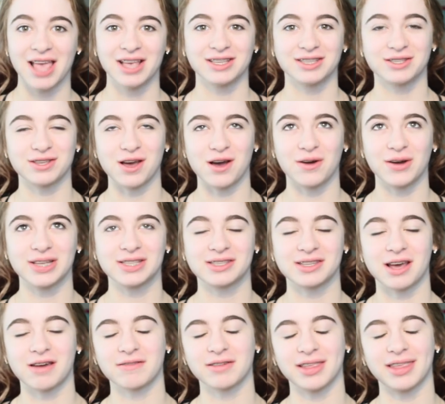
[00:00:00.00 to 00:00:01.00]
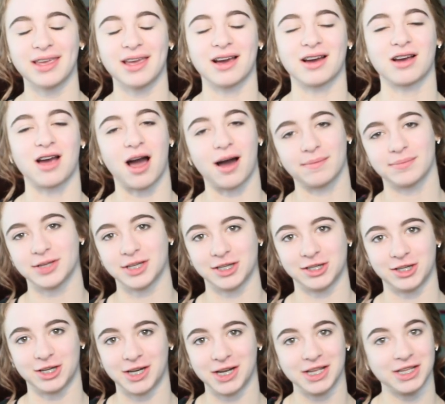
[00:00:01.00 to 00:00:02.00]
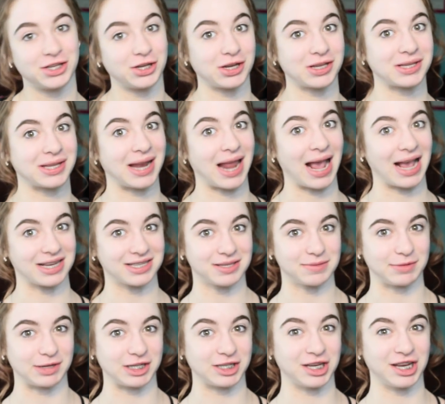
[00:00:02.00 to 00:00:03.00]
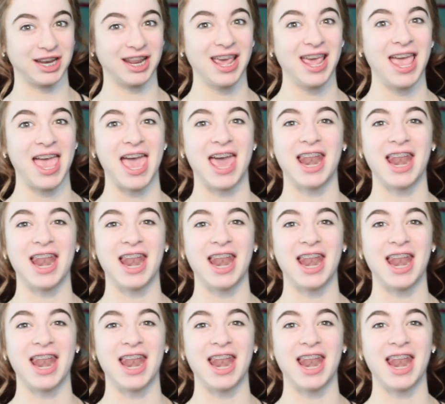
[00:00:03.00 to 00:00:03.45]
So it's not really a competition, it's just an exhibition.